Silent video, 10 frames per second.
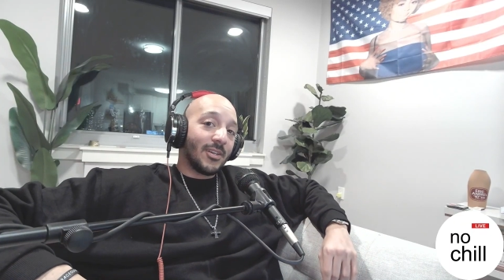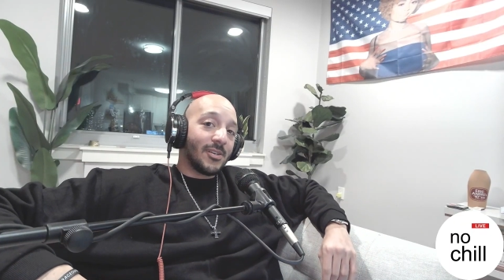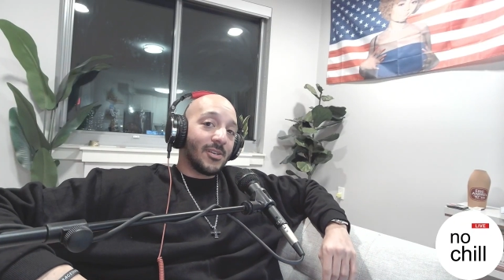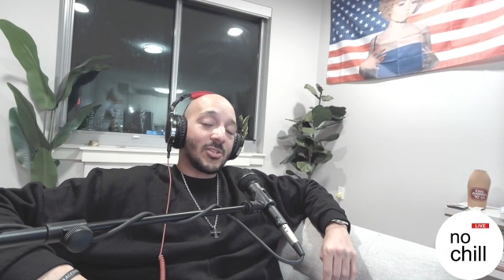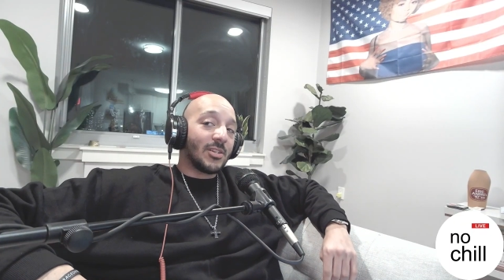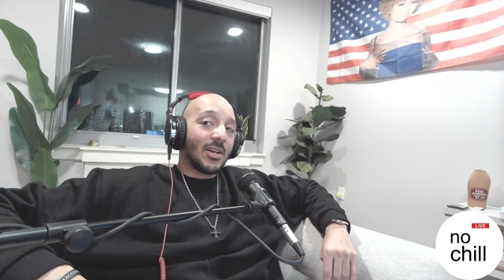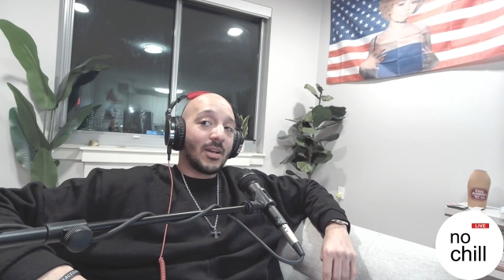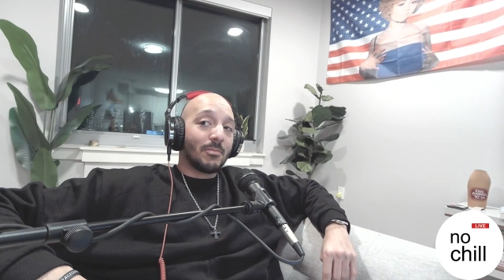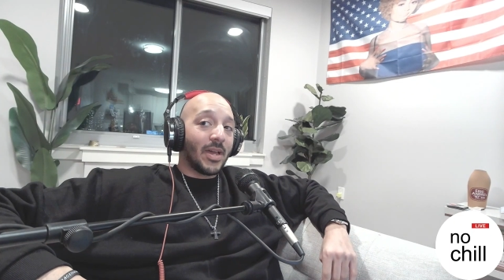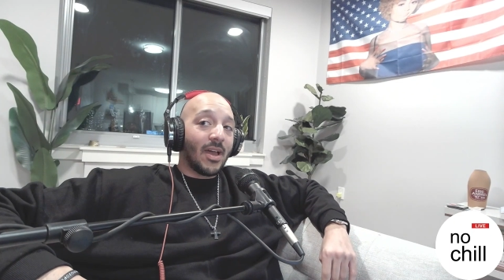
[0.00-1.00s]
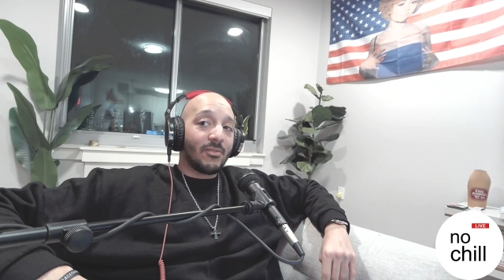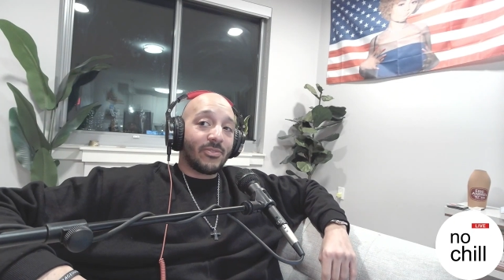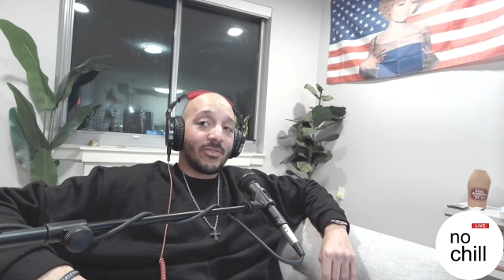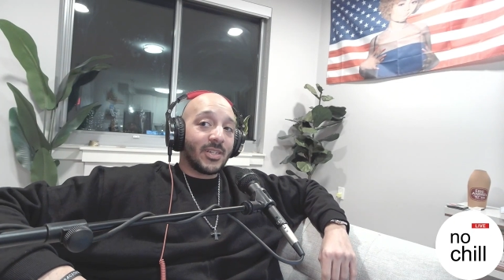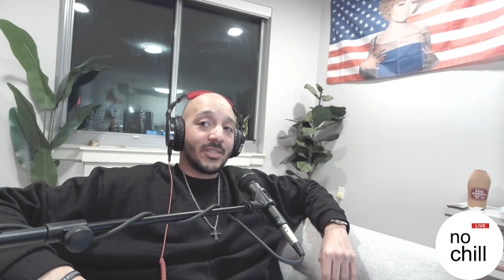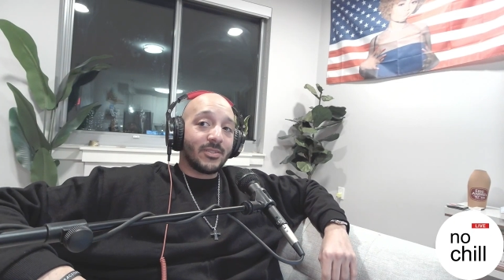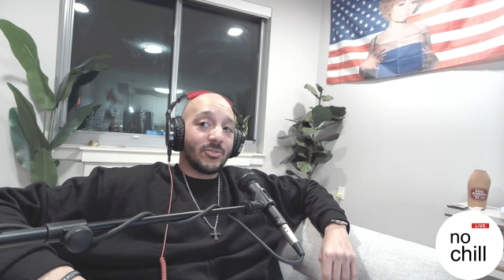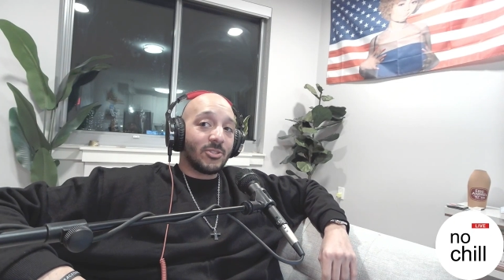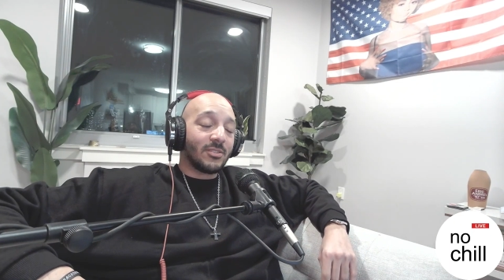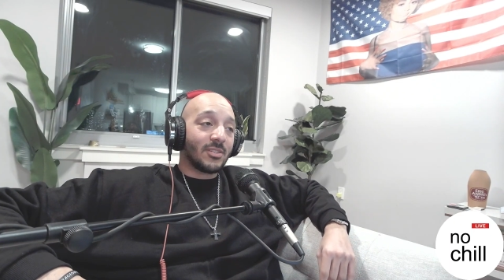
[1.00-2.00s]
if she got bad friends, if
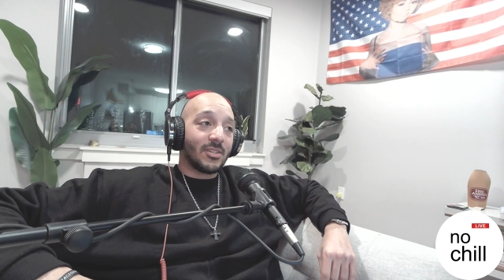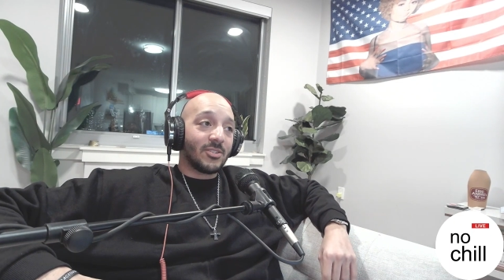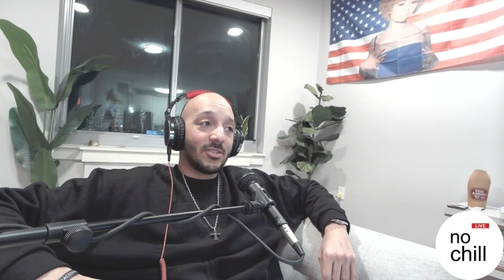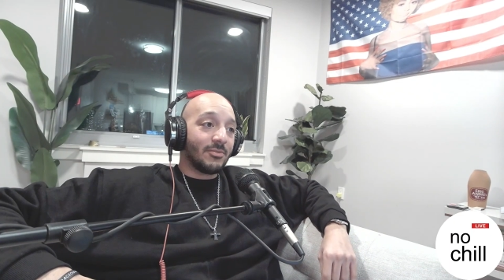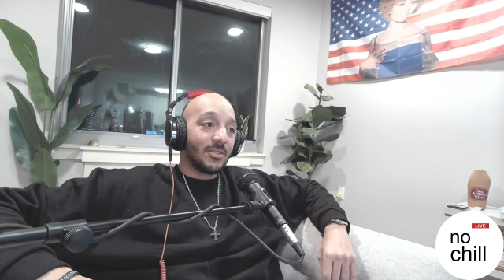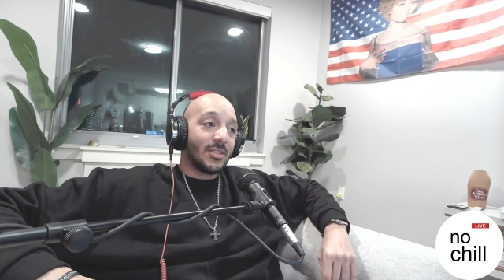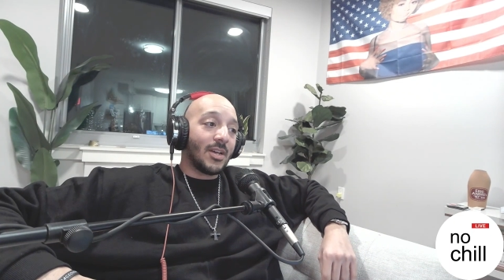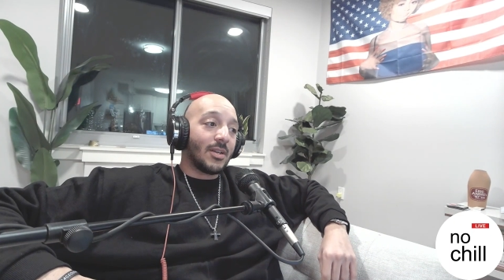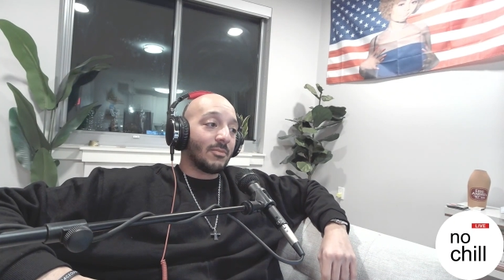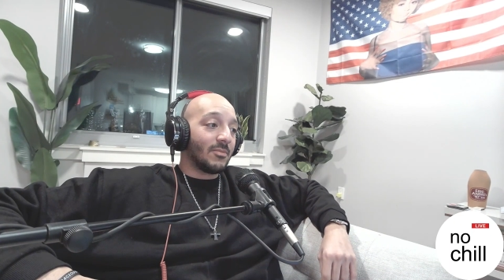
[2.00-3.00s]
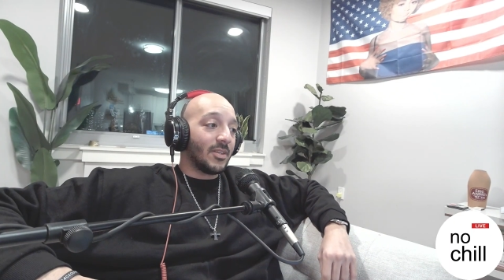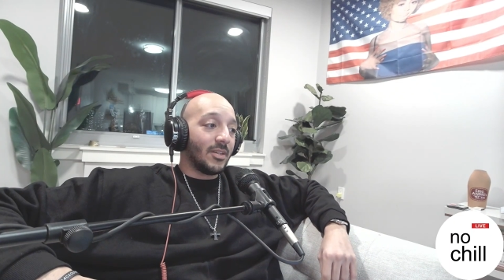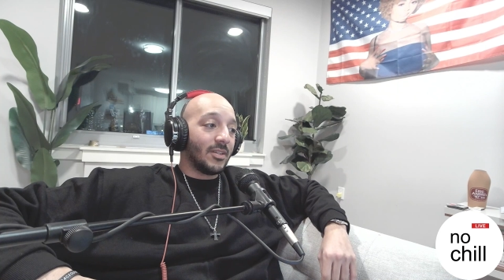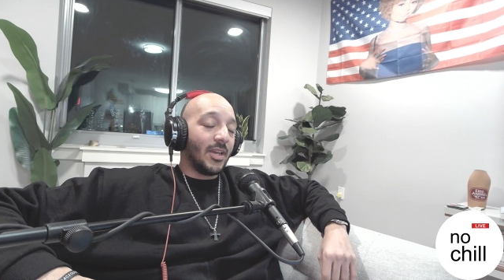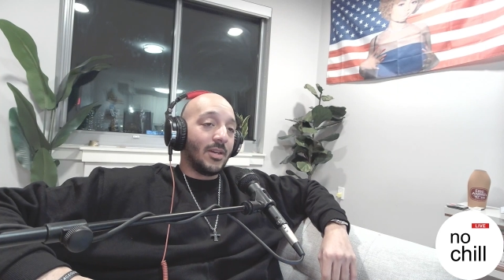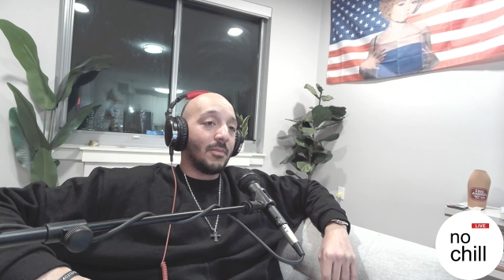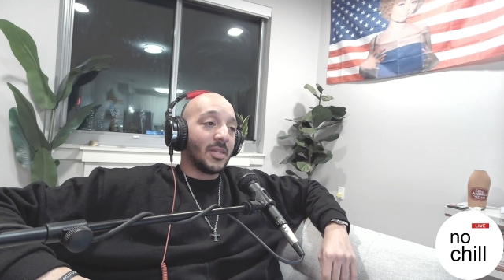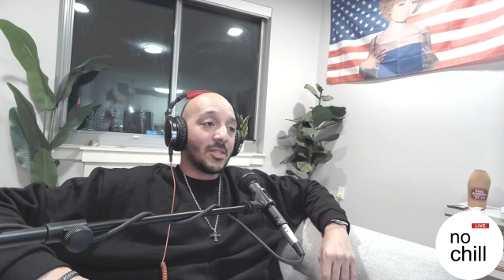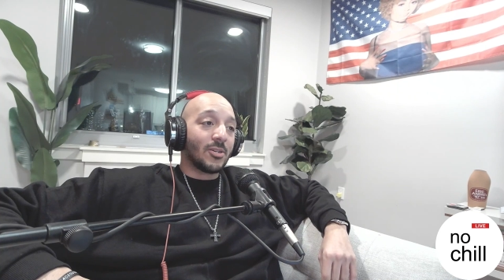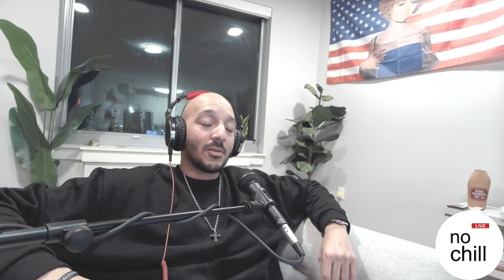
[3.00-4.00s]
she got, and I'm
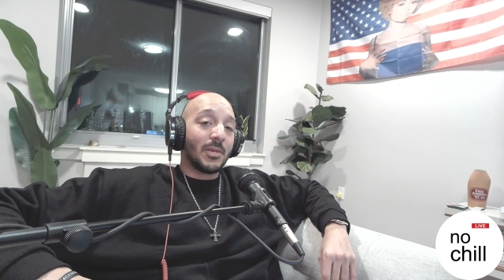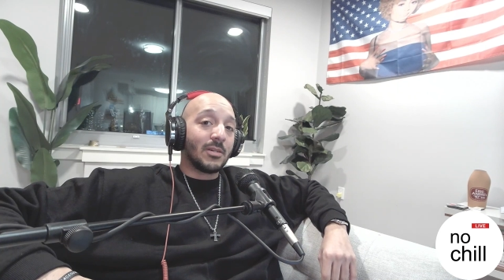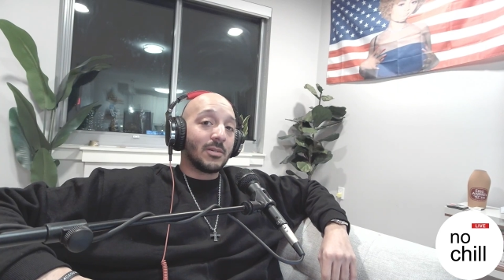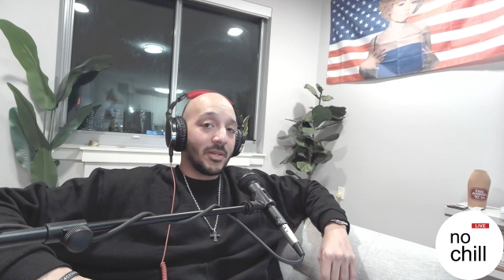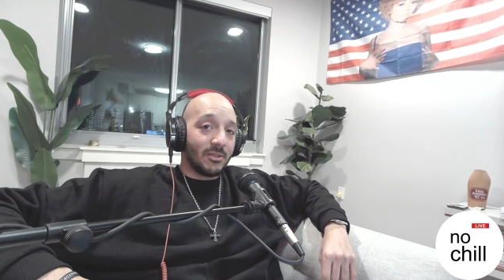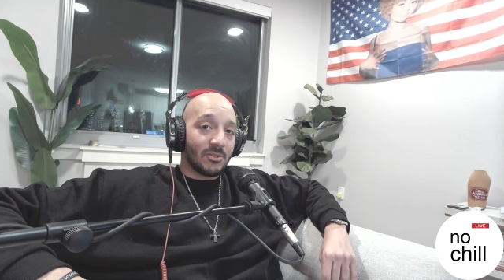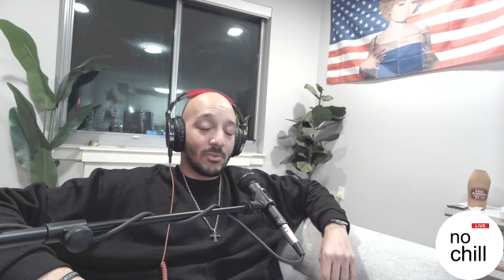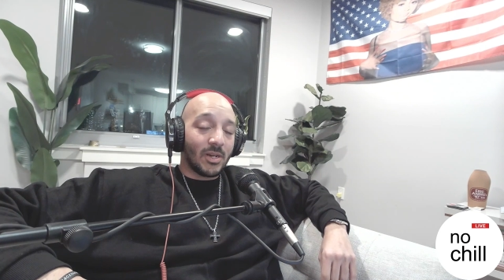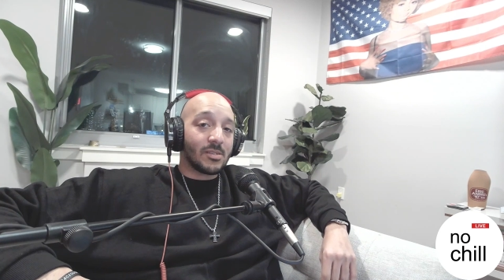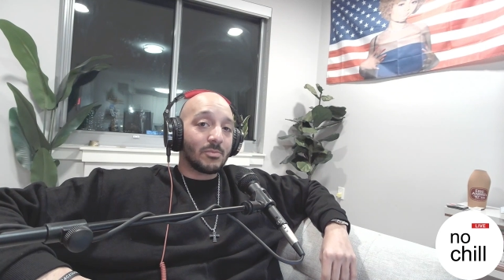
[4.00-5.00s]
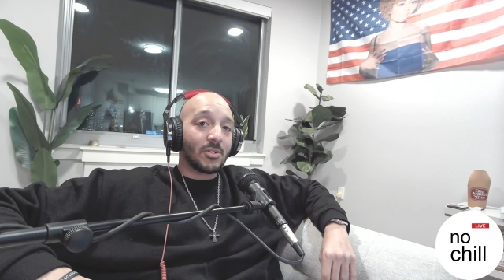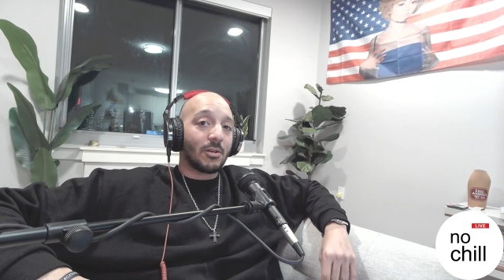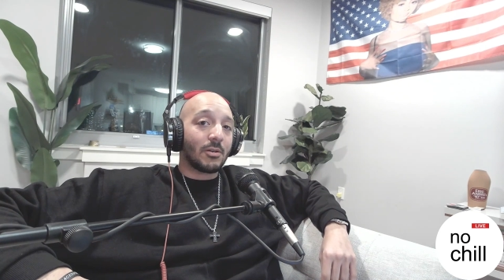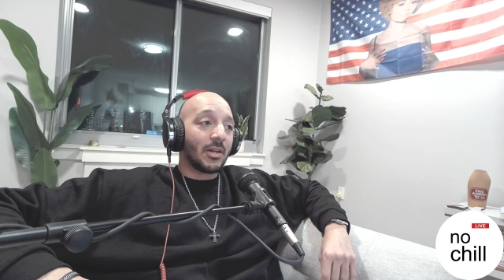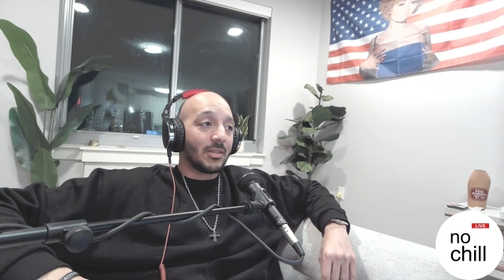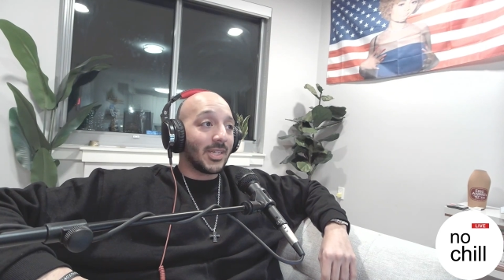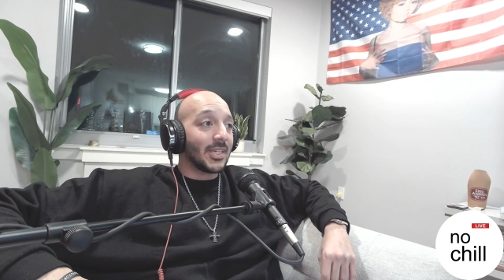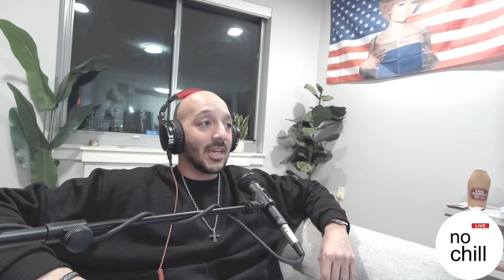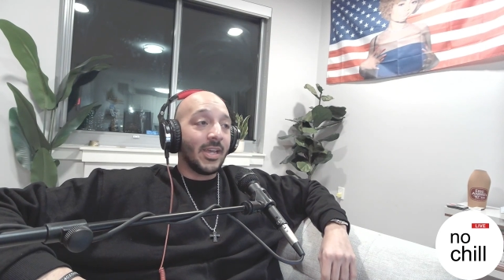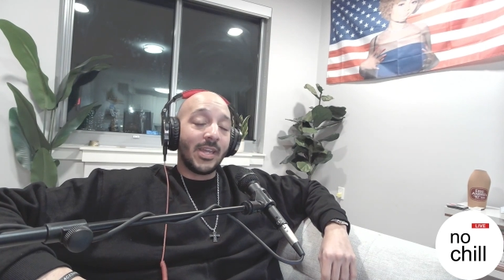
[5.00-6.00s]
not talking about appearance wise, I'm talking about
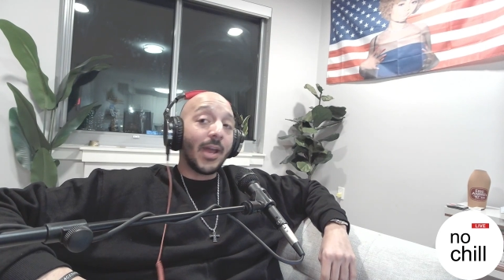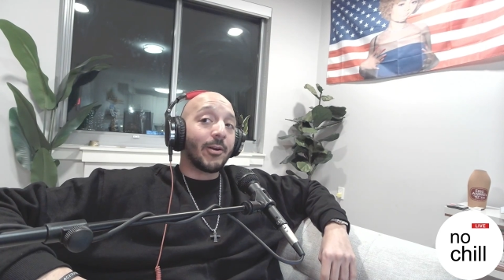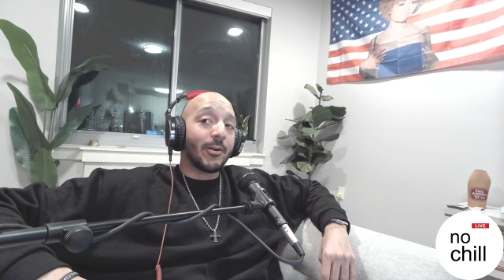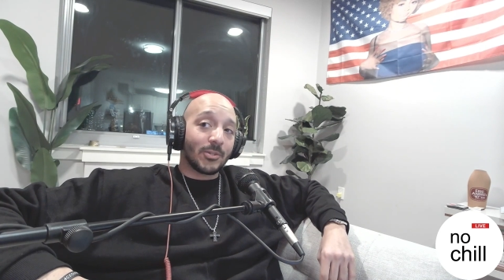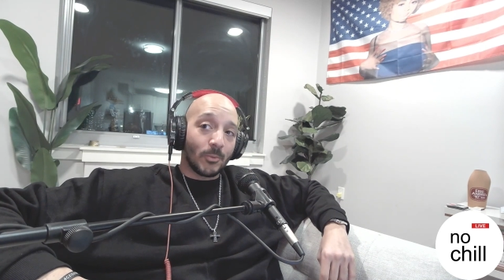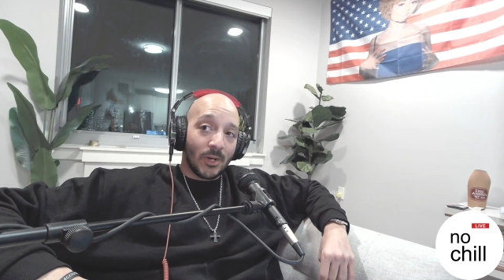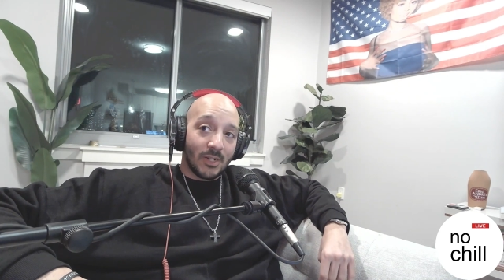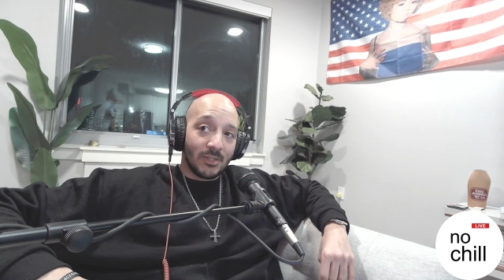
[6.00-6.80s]
like character wise.